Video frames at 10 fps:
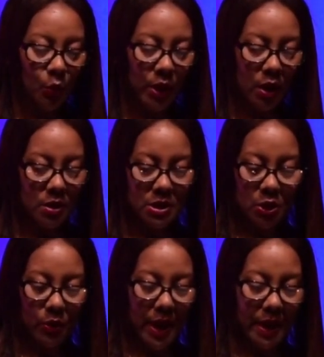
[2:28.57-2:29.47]
We
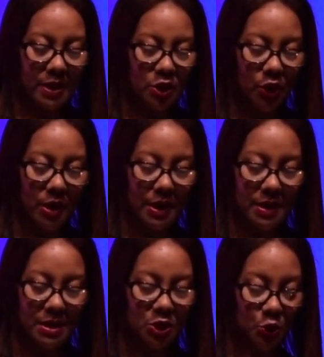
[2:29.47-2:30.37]
also had a
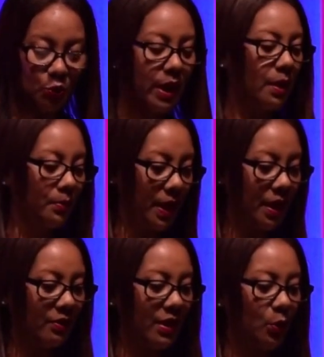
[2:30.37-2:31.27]
targeted digital
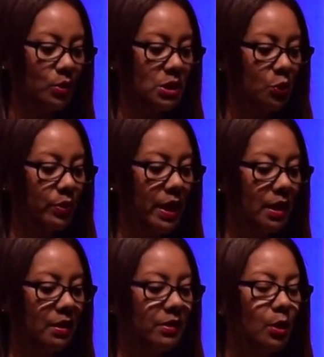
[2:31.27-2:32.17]
campaign that was
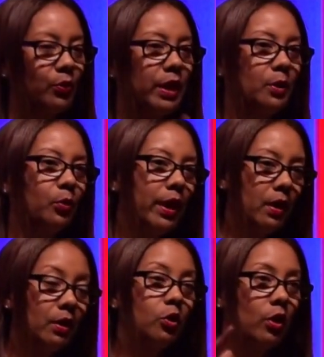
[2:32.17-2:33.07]
created that ran
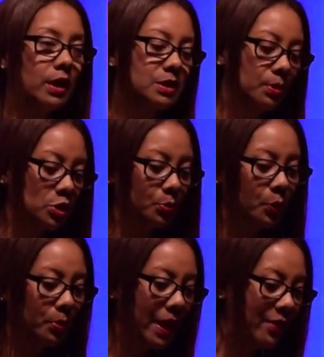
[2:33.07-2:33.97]
across
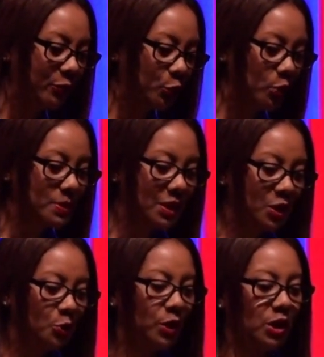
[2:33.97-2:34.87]
multiple platforms,
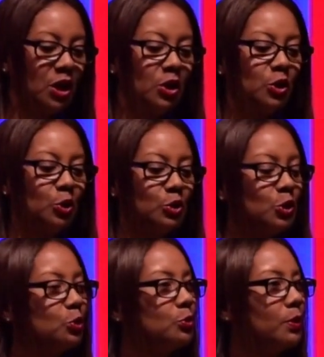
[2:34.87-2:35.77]
including
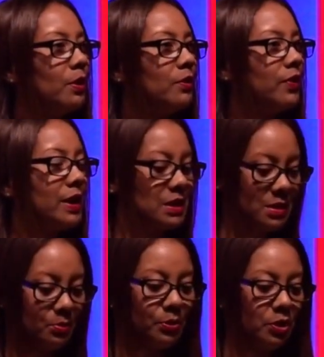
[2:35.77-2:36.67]
YouTube,
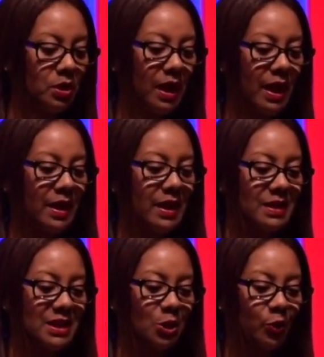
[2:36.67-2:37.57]
Facebook, and
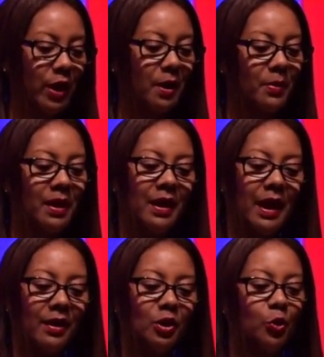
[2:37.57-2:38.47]
Instagram.
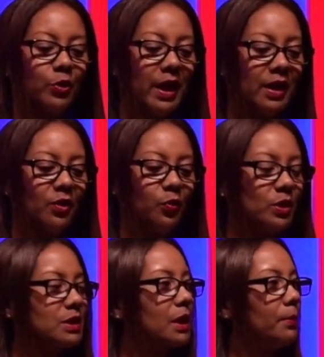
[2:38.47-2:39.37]
And the creative
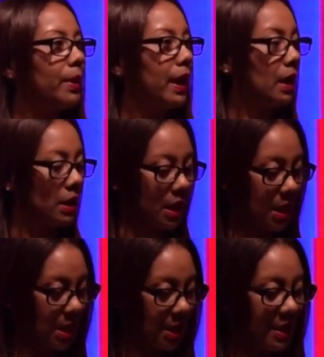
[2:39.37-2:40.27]
was
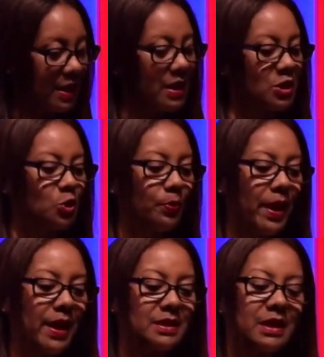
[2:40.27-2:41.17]
compelling. It
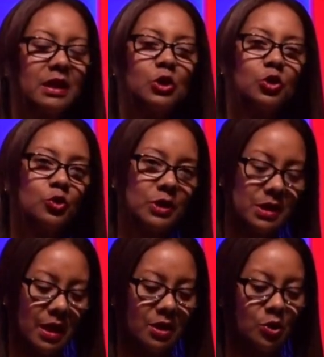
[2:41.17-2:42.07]
surpassed industry
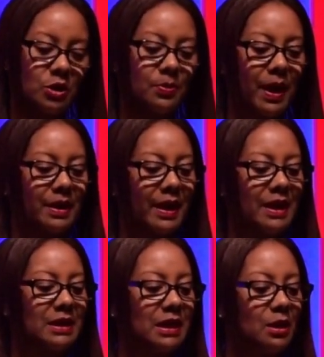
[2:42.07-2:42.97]
standards by
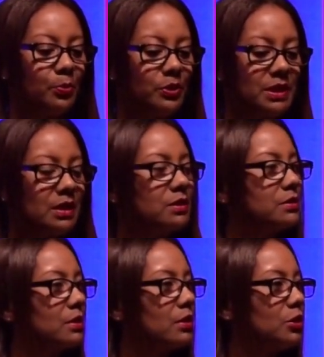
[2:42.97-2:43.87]

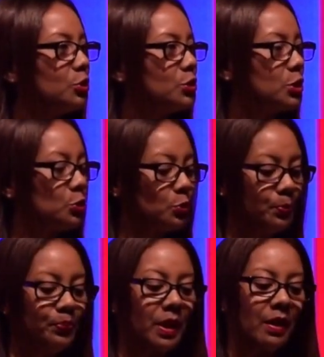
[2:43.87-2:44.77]
19% on
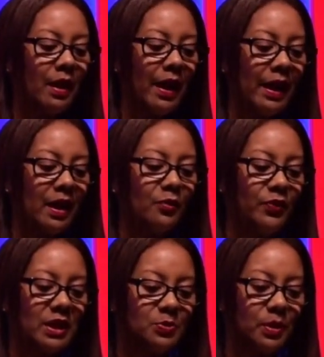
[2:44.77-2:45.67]
YouTube and
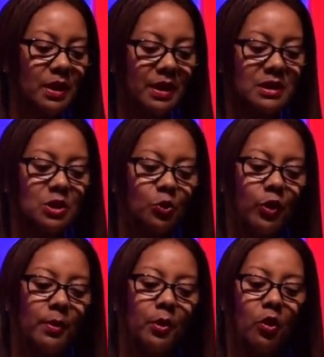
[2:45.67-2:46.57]
Facebook and
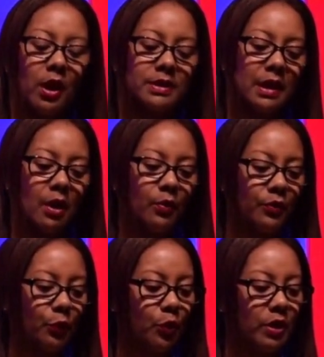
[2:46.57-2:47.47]
Instagram across
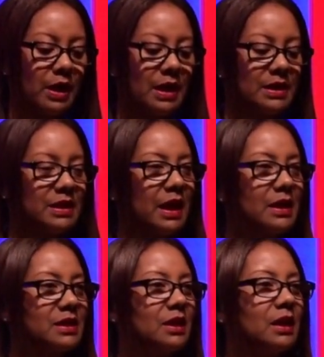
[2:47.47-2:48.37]
our 4 key
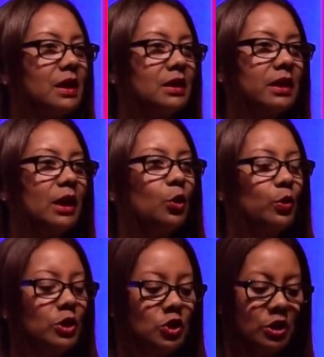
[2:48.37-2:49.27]
states in
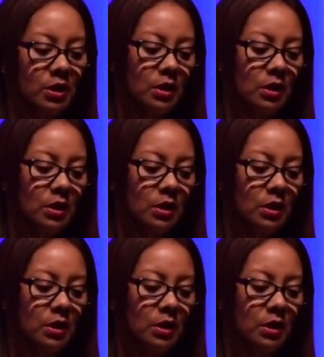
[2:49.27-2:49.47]
language.